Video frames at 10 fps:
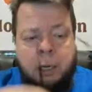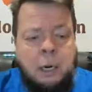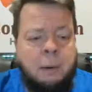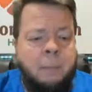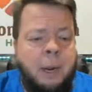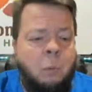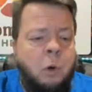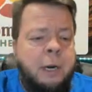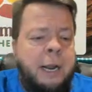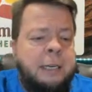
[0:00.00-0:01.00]
Um, I
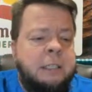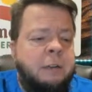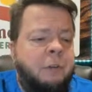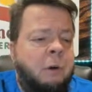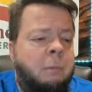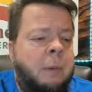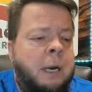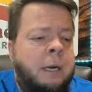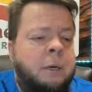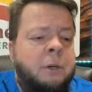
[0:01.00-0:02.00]
would ask, if you don't
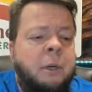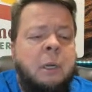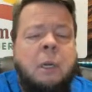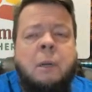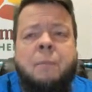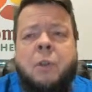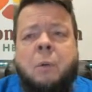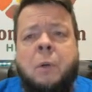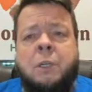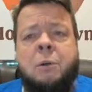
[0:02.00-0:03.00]
mind,
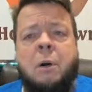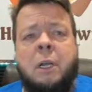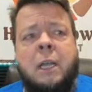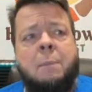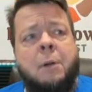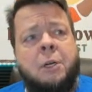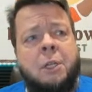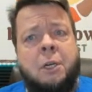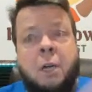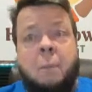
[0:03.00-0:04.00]
that we sort of keep it to
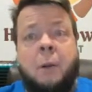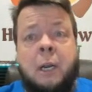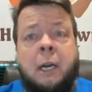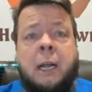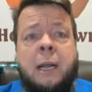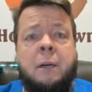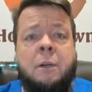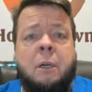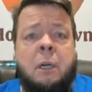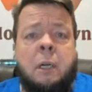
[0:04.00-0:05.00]
the topic at
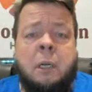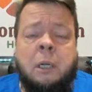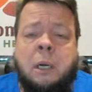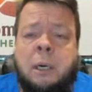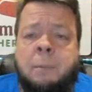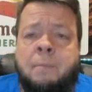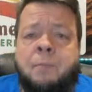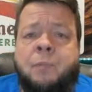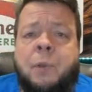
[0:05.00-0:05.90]
hand. Um,